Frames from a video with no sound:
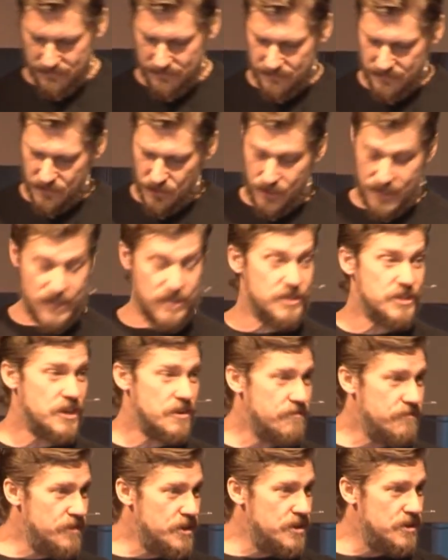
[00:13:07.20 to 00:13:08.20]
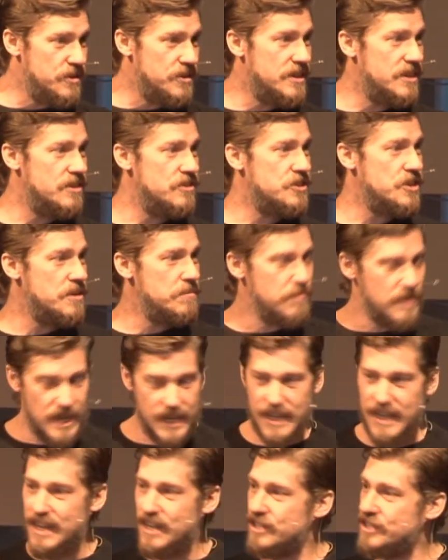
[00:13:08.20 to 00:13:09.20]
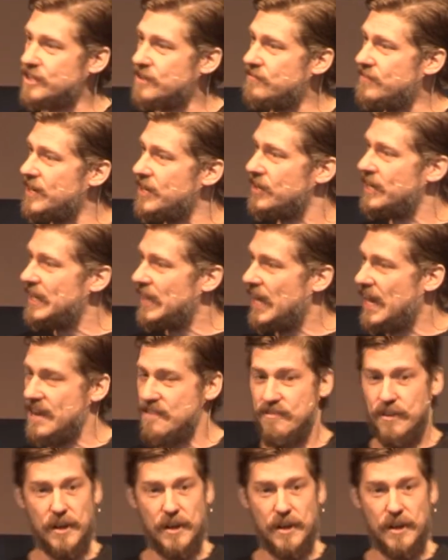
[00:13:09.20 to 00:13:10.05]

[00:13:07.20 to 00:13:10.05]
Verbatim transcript: So here's our food, here's our money, here's our very life,